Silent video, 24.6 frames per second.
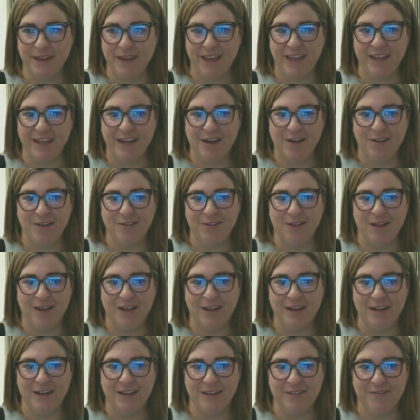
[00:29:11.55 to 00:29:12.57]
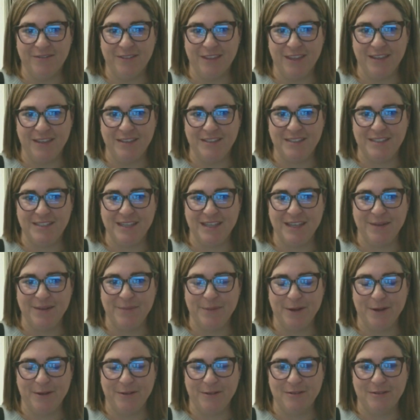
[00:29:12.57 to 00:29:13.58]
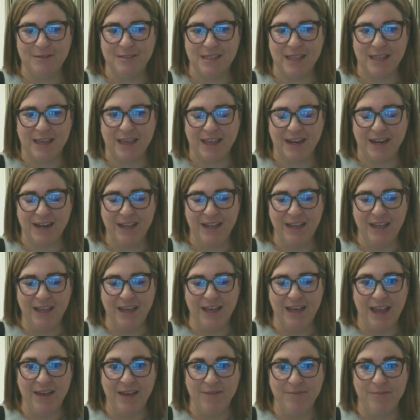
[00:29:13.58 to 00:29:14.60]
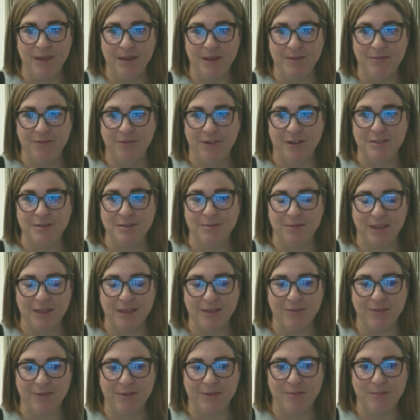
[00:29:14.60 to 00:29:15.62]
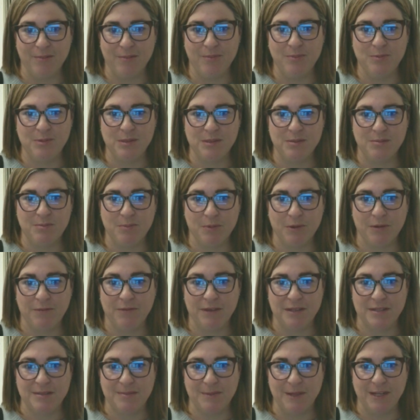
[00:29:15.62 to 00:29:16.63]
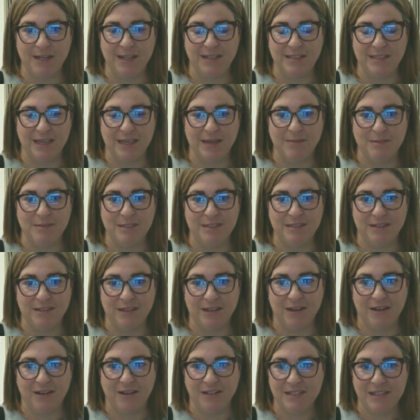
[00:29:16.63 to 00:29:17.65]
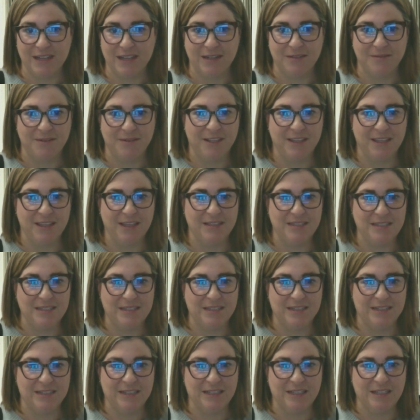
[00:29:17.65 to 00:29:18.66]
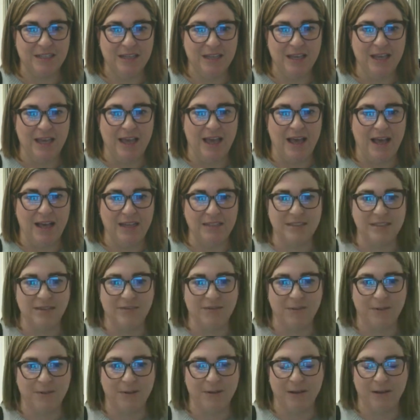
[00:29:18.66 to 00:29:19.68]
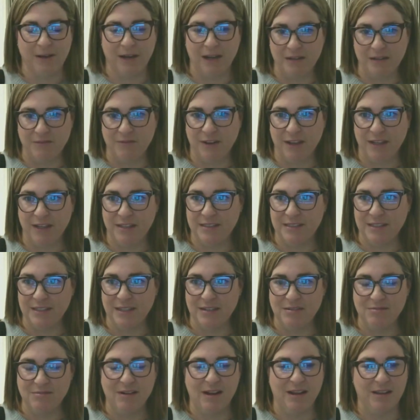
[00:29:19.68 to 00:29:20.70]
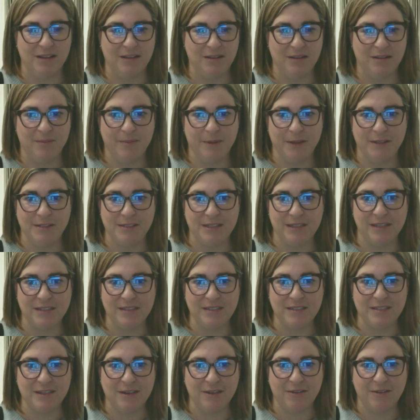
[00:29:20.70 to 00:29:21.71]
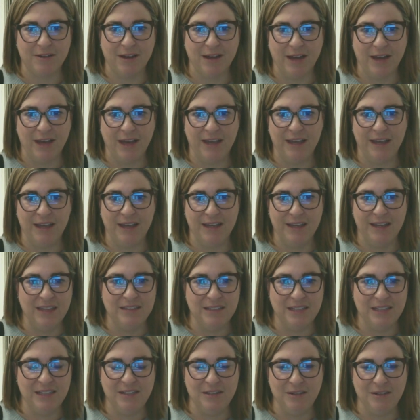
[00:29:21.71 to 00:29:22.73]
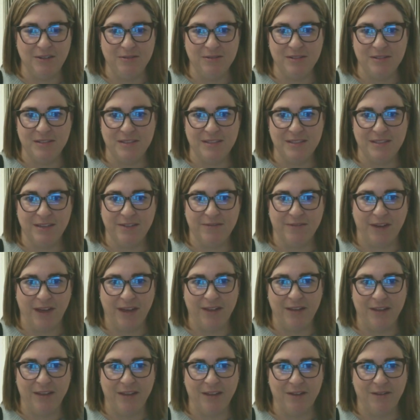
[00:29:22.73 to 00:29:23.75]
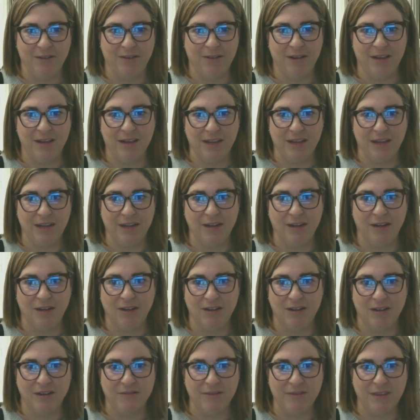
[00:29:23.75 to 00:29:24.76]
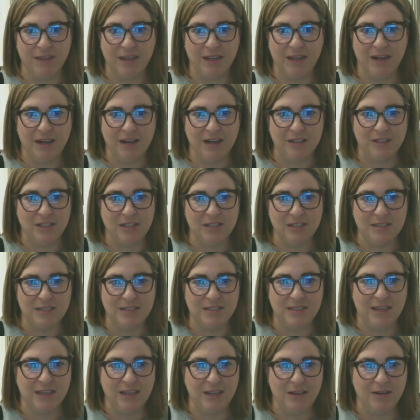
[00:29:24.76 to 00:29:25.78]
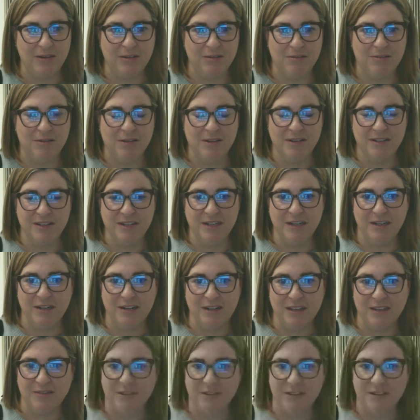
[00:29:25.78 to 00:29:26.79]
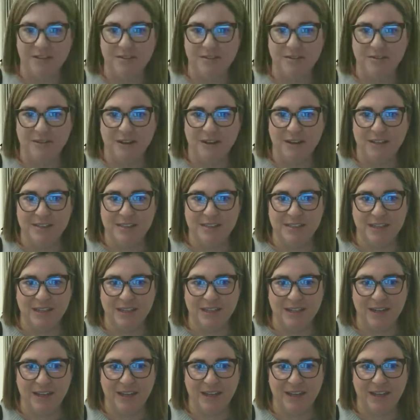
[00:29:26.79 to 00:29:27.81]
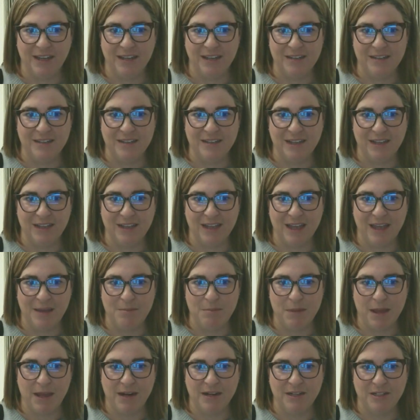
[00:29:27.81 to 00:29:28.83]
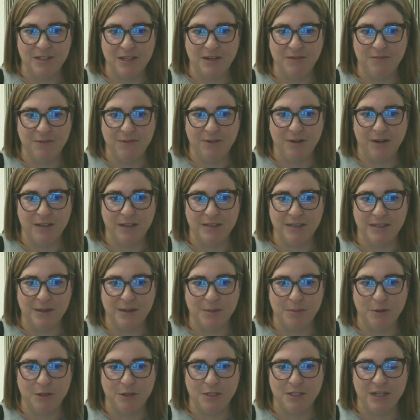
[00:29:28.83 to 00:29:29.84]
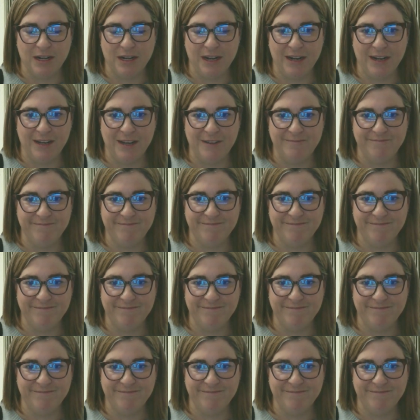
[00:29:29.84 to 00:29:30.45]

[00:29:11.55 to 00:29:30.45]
And a lot of the CMOs that I have made friends with from previous meetings, I'm still in contact with and still ask for advice on a regular basis. So I continue to see value in all of the connections that you are giving to us and managing for us, and appreciate it.